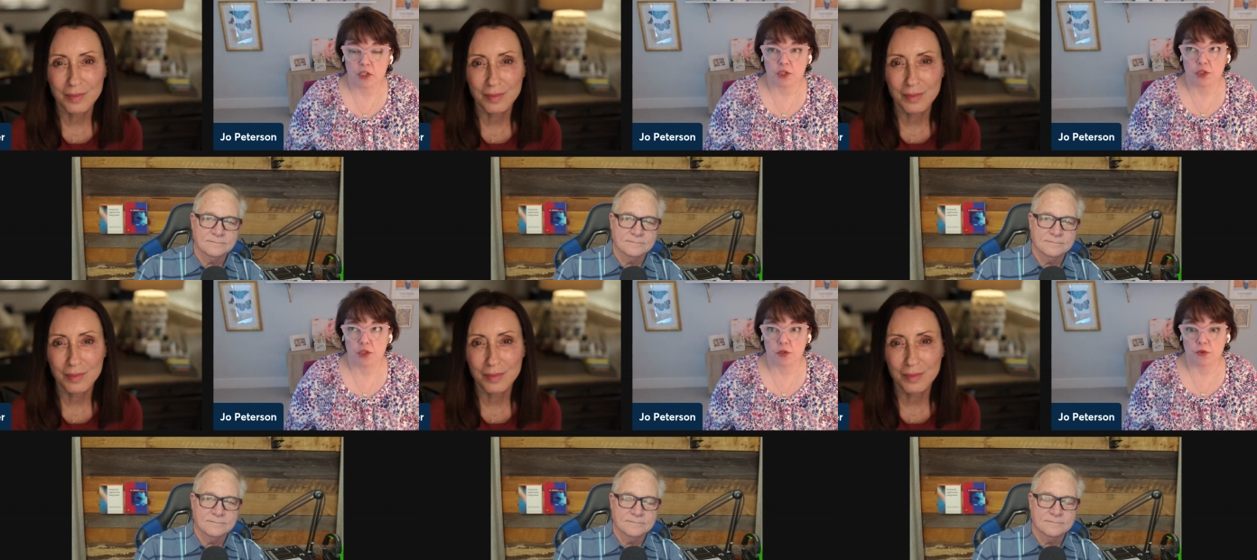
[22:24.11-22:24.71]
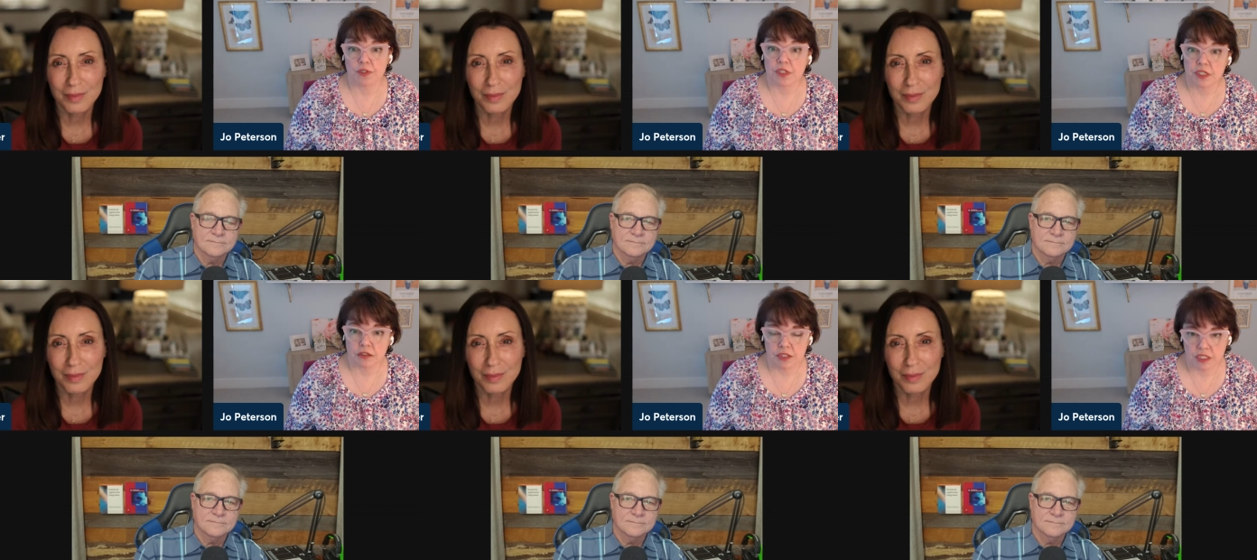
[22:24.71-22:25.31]
Speaker 1: to
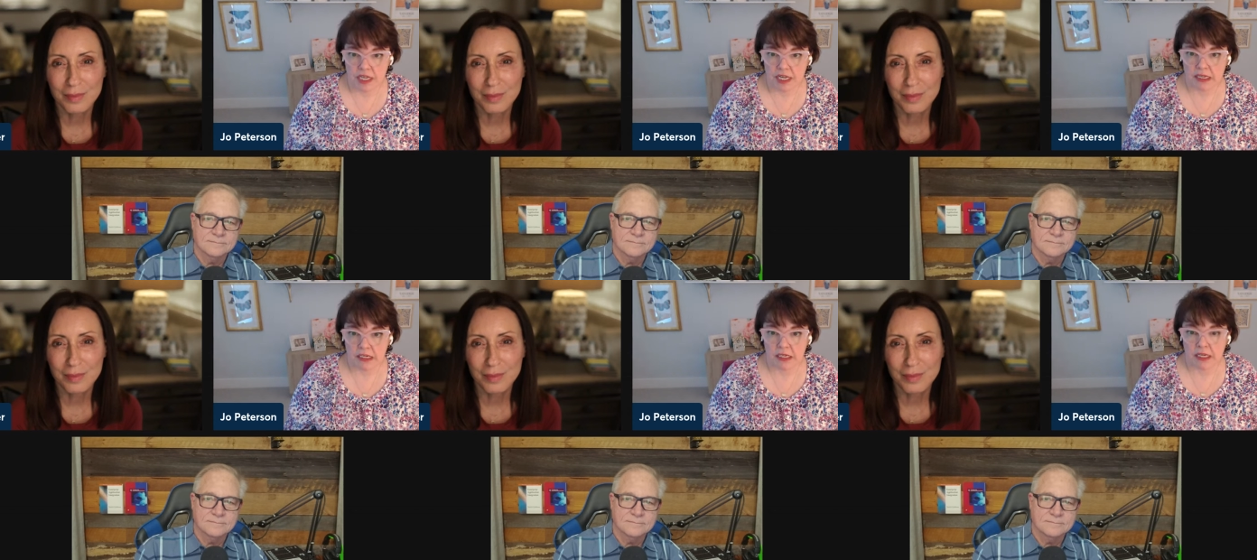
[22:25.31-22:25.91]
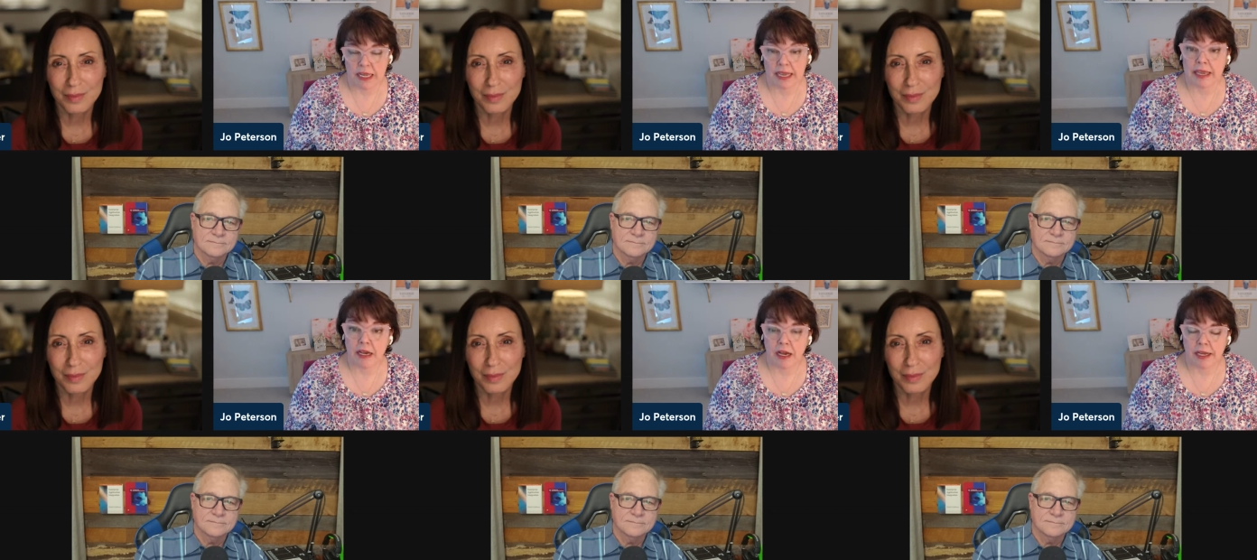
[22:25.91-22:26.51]
facilitate
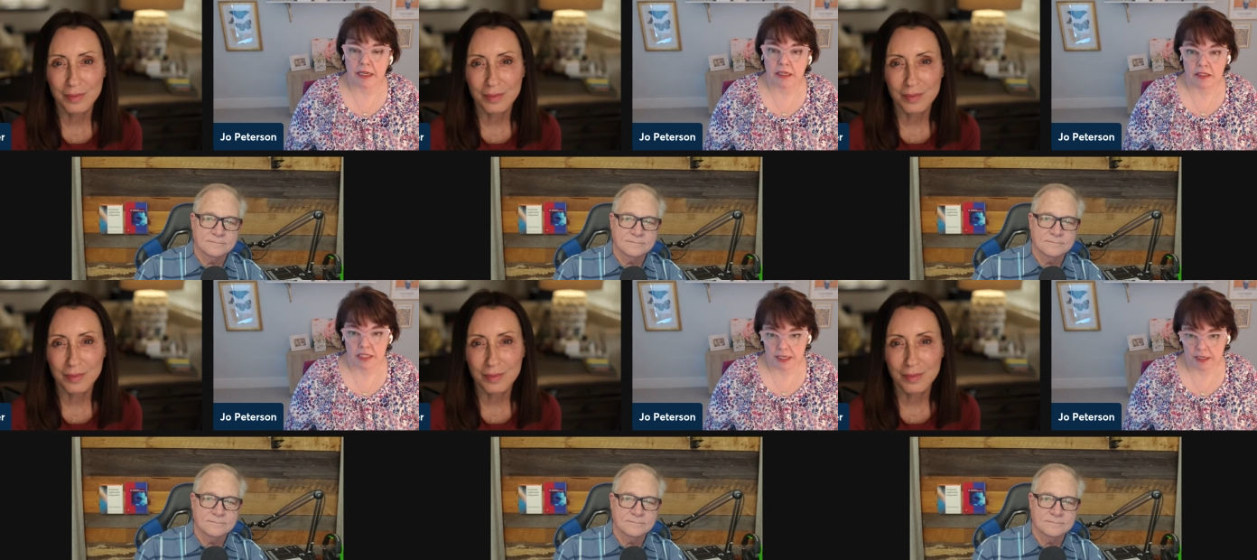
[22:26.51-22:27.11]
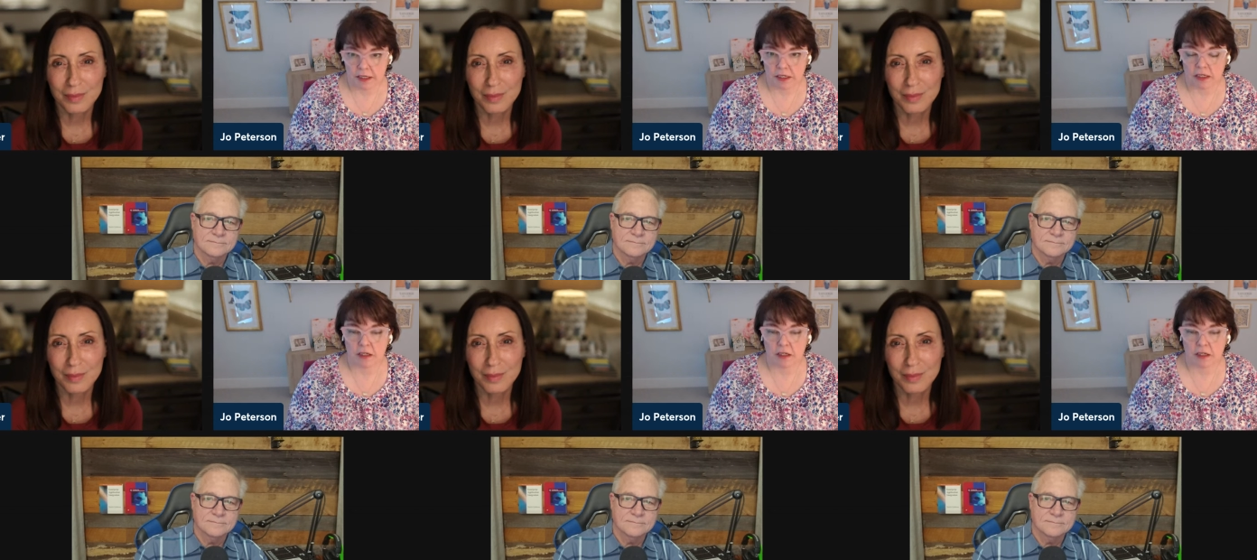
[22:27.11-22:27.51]
AI data.